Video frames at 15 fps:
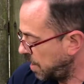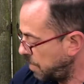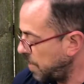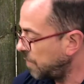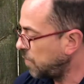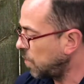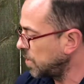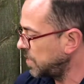
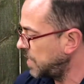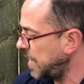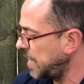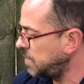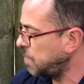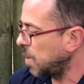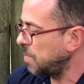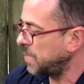But for today's
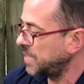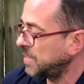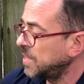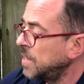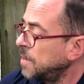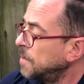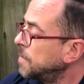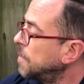purpose,
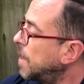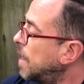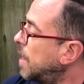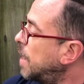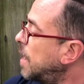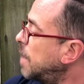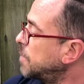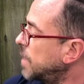
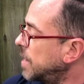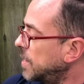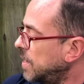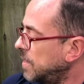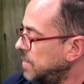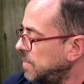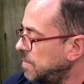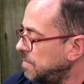I'm gonna
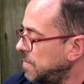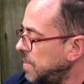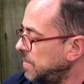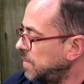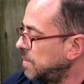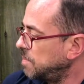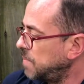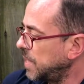cut
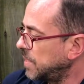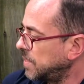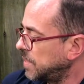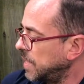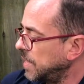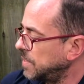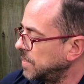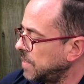some big
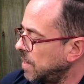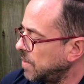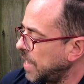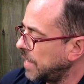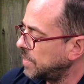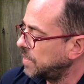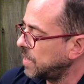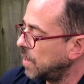slits. Okay,
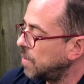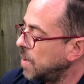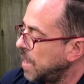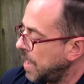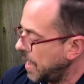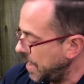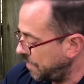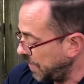so
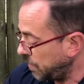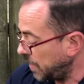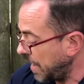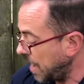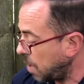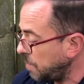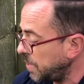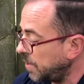if it would
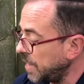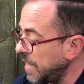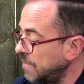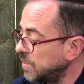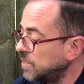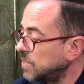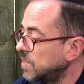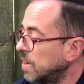help, you can
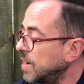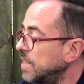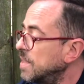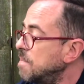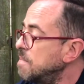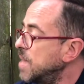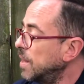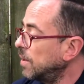even start in the
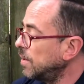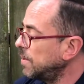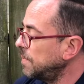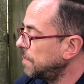middle